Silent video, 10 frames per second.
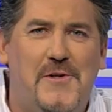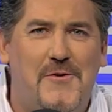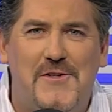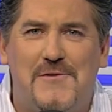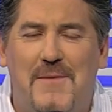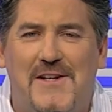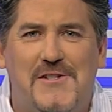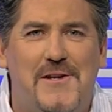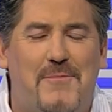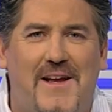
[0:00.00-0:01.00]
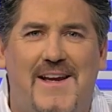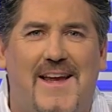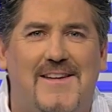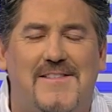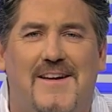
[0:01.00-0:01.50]
You just mentioned you played
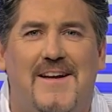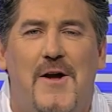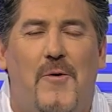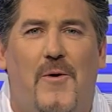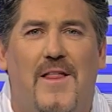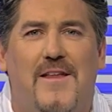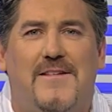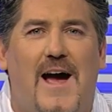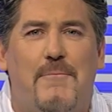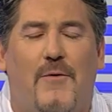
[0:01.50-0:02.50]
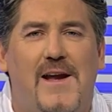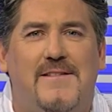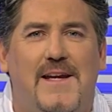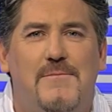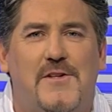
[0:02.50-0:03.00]
against the, one of the top ranked
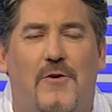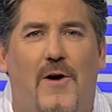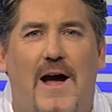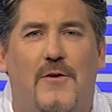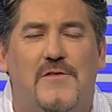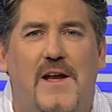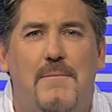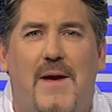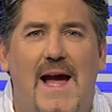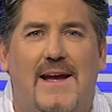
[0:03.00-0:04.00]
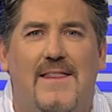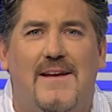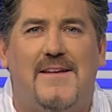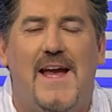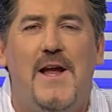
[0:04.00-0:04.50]
teams in Ohio State back in the
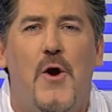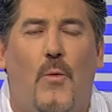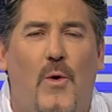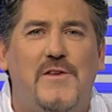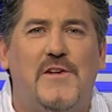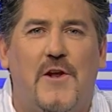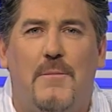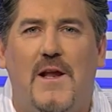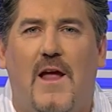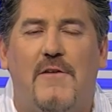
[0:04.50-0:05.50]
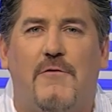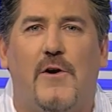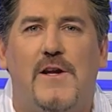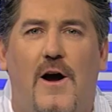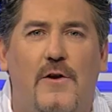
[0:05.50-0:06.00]
day. What's it going to be like for
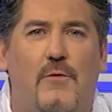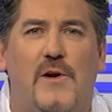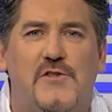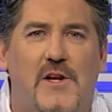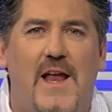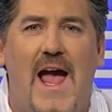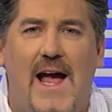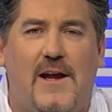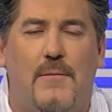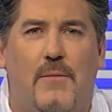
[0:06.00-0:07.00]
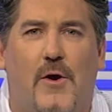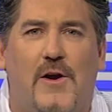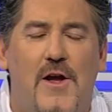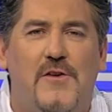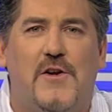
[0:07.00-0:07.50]
a young Christian Hackenberg
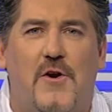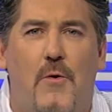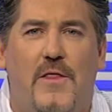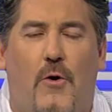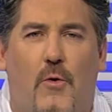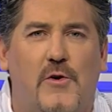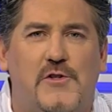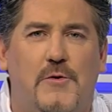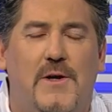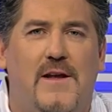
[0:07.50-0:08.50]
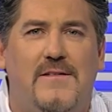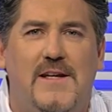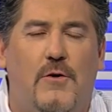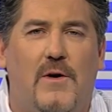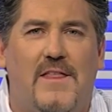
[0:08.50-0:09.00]
to go in the horseshoe and
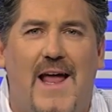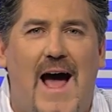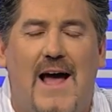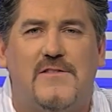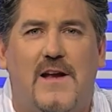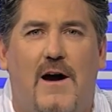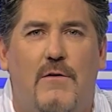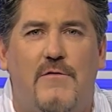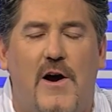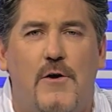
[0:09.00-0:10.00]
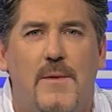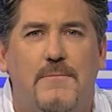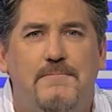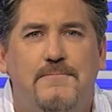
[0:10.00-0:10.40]
deal with that hostile environment?